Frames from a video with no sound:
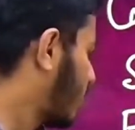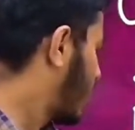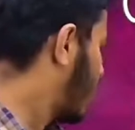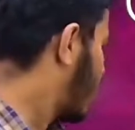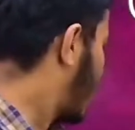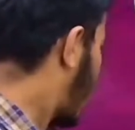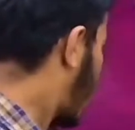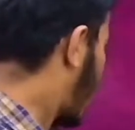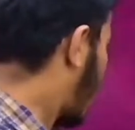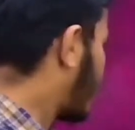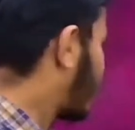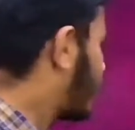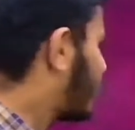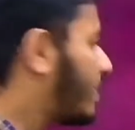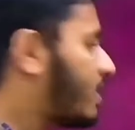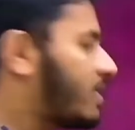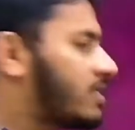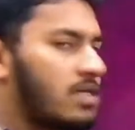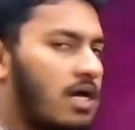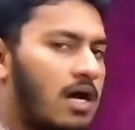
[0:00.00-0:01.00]
And
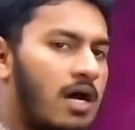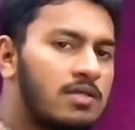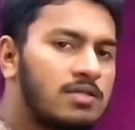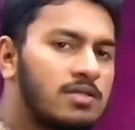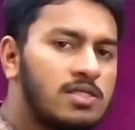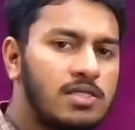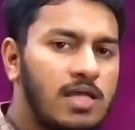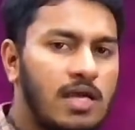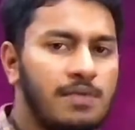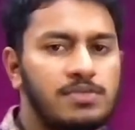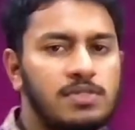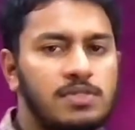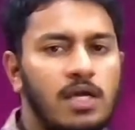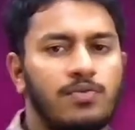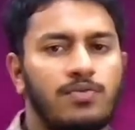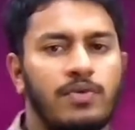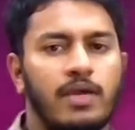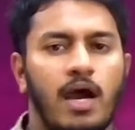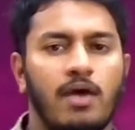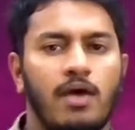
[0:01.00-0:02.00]
these are the steps that
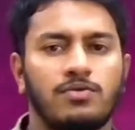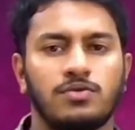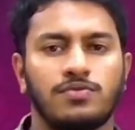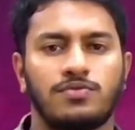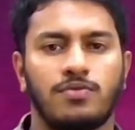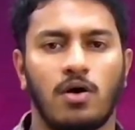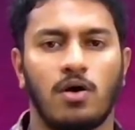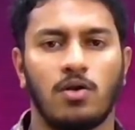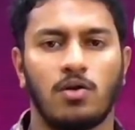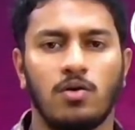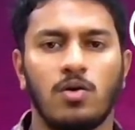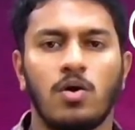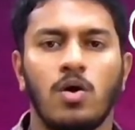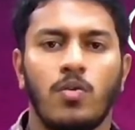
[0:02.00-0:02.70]
we have to follow